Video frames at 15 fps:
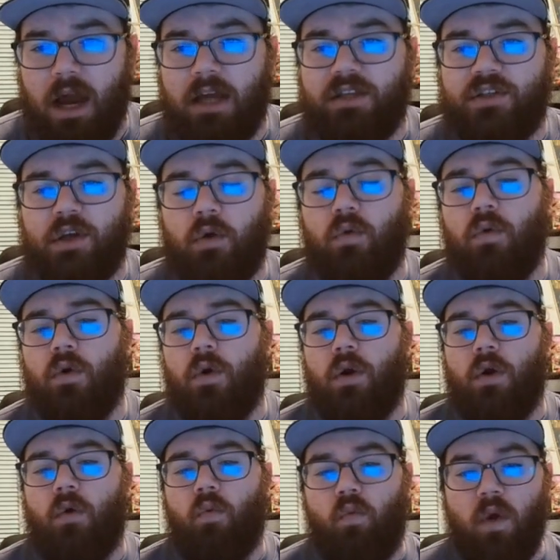So
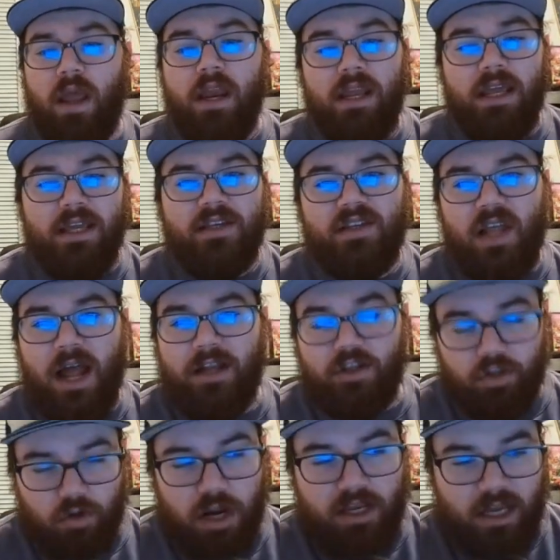when he's not
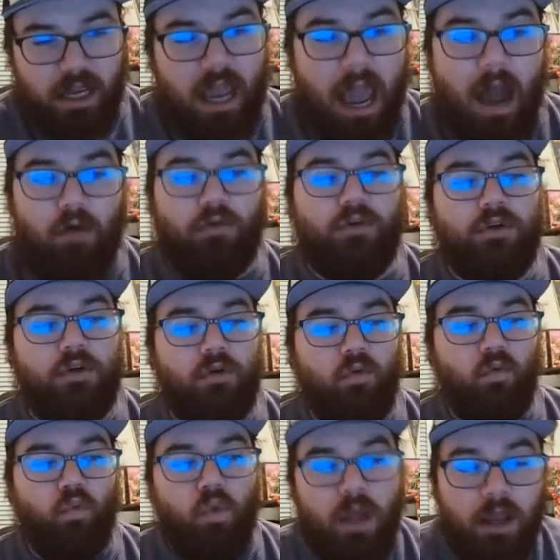striking out,
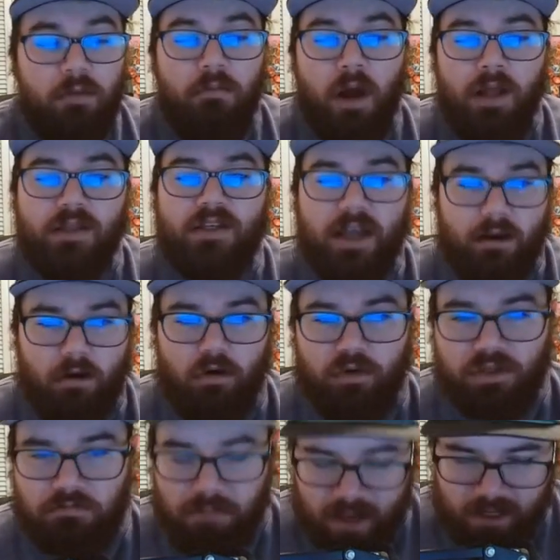when Montero
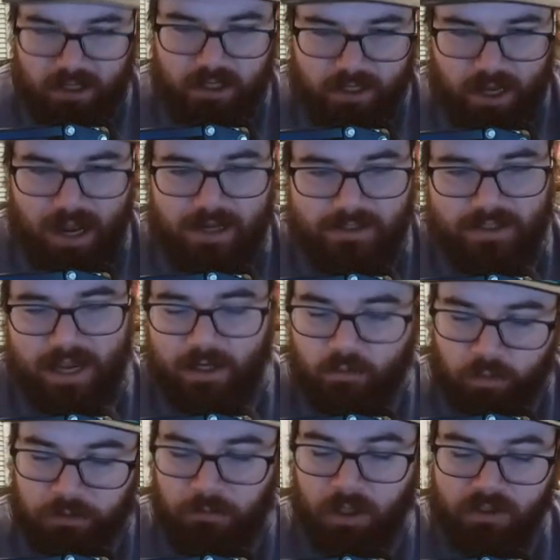is making contact,
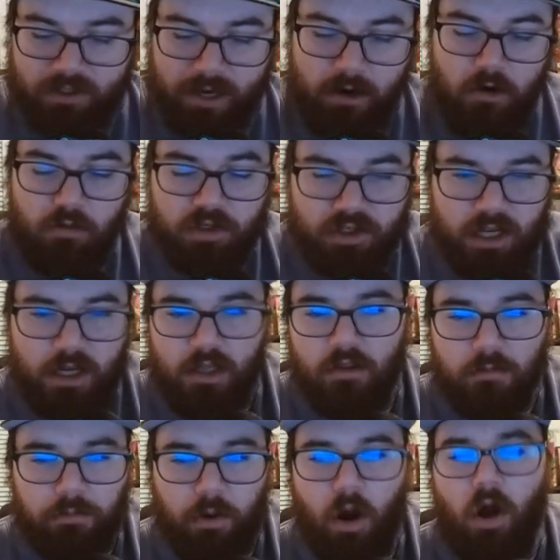when Montero is hitting the
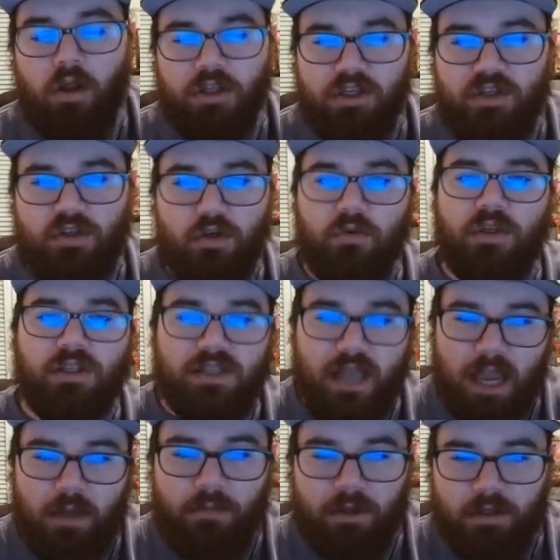ball, he's doing
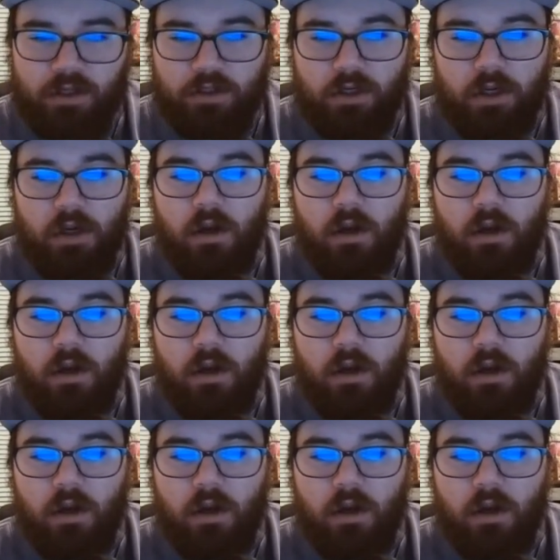damage.